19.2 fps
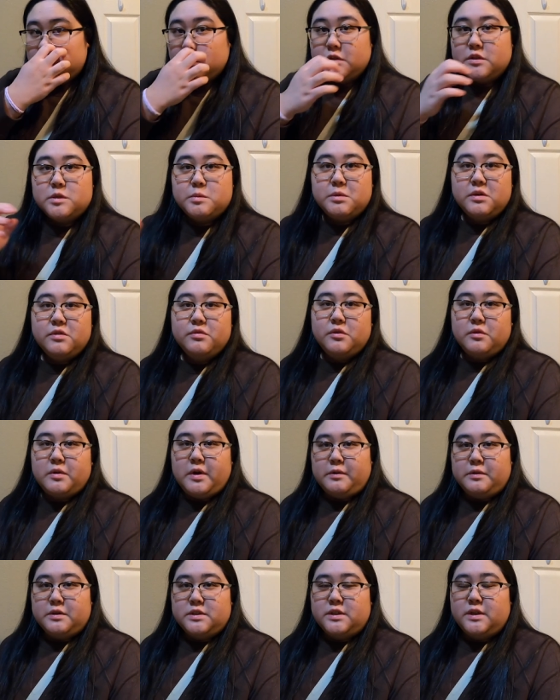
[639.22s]
so it's been a few
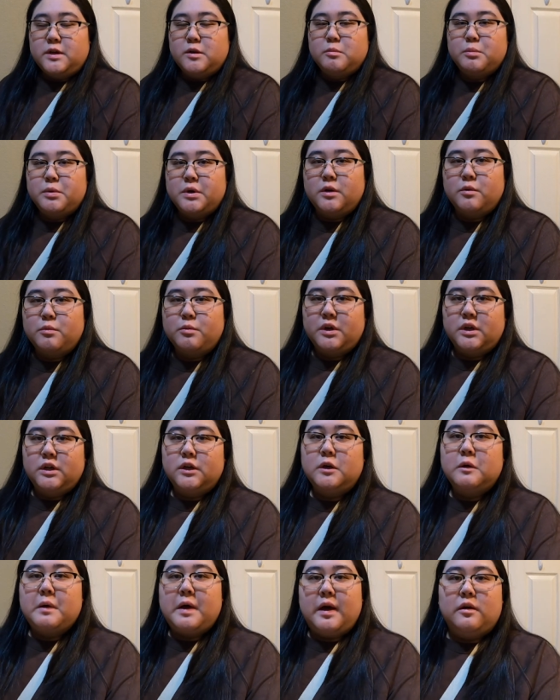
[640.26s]
hours now, but we're
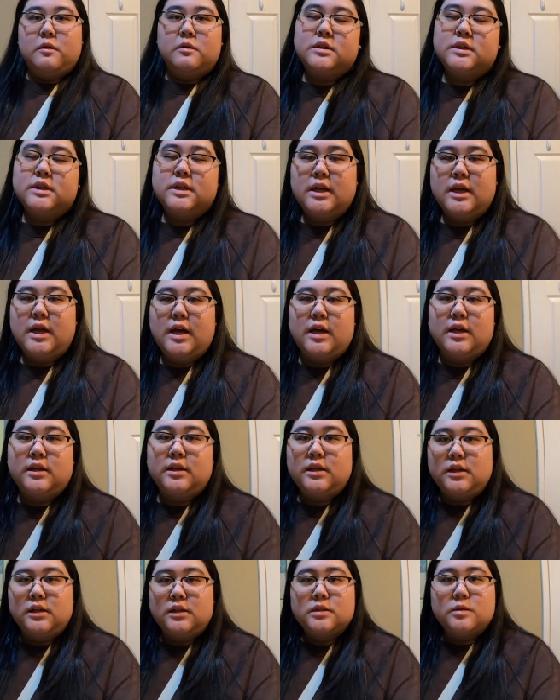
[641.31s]
gonna go out
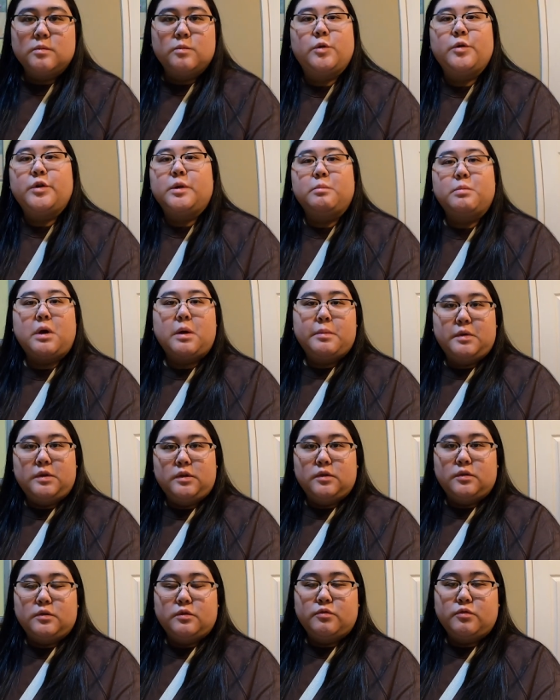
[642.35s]
and eat some Korean
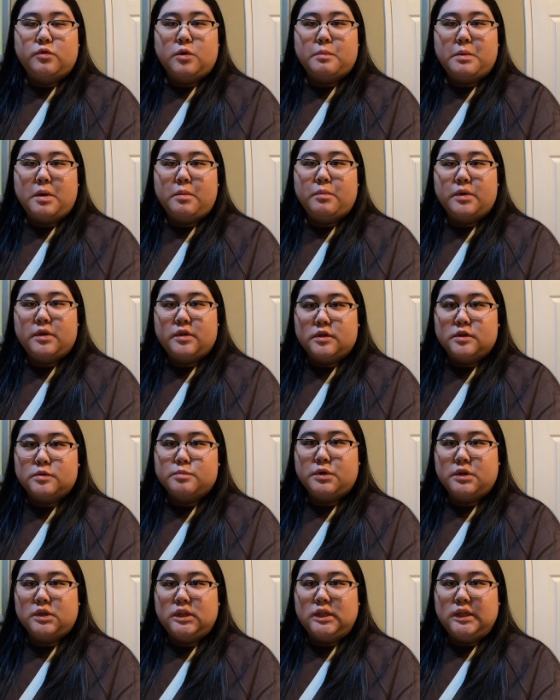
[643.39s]
barbecue for my brother's
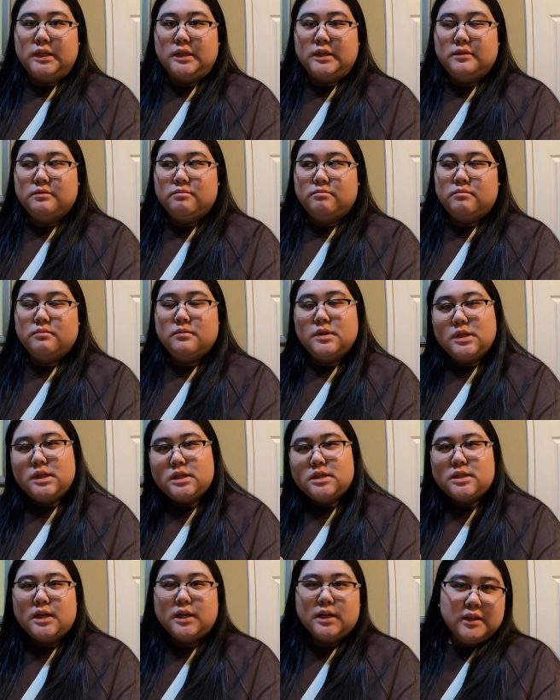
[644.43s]
birthday.
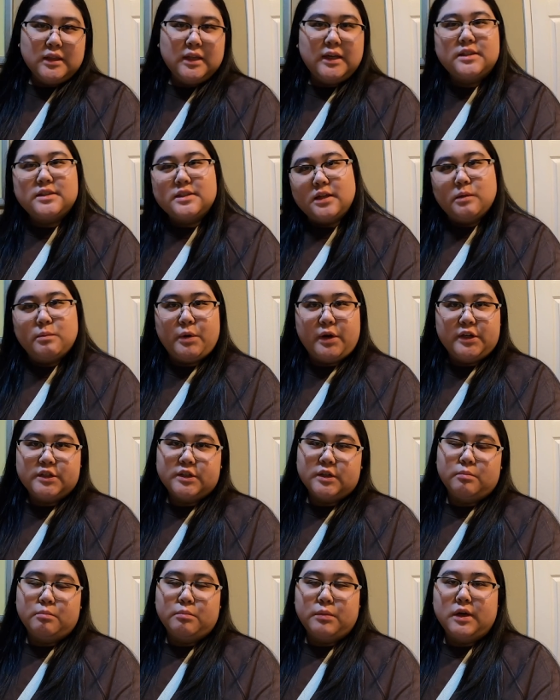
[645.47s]
It's like a late
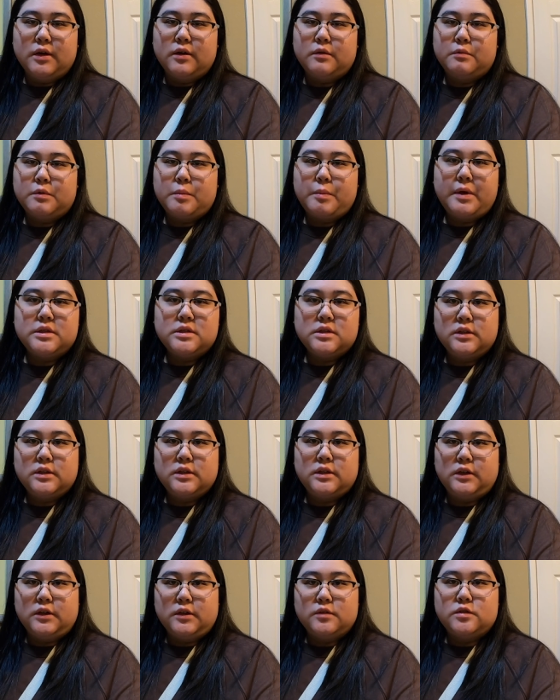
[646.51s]
celebration, but we're basically
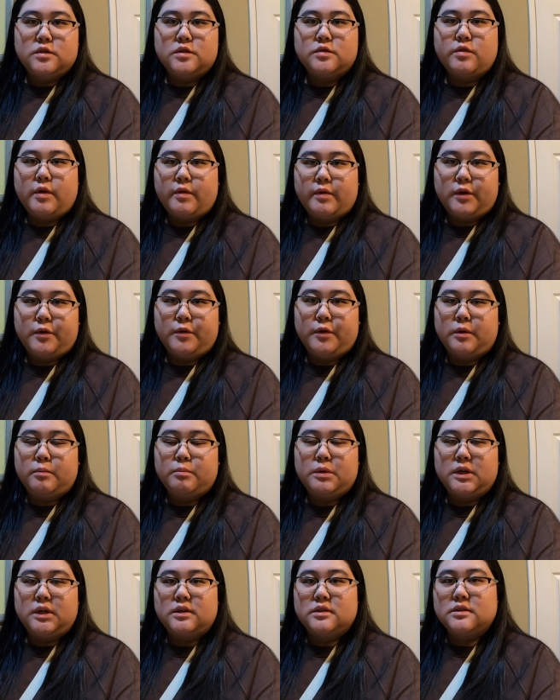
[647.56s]
gonna go to his favorite Korean
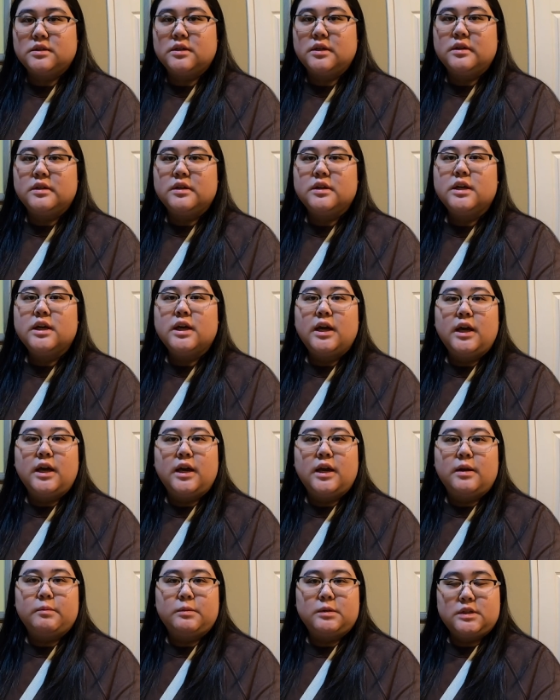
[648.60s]
place
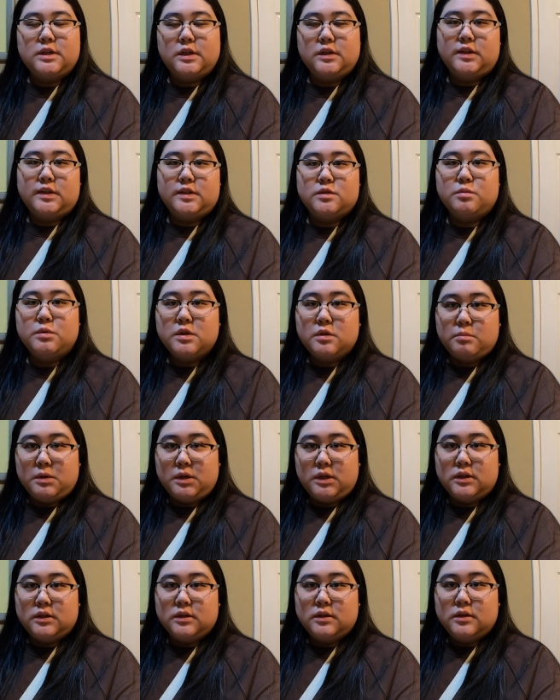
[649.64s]
and I'm gonna take you guys with
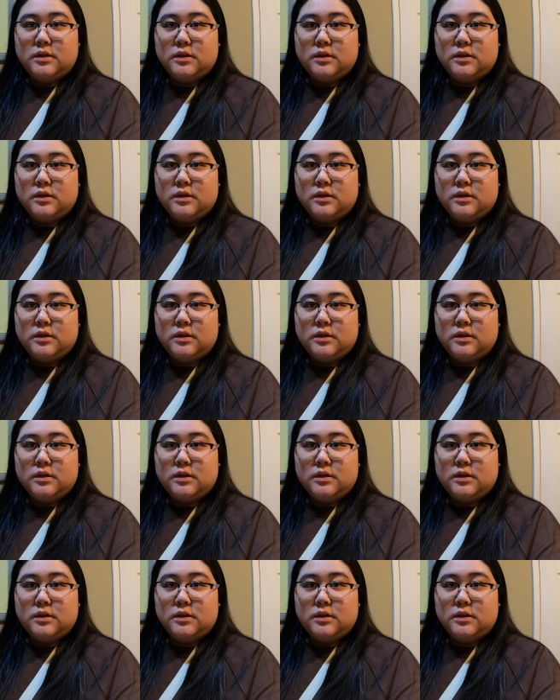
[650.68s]
me.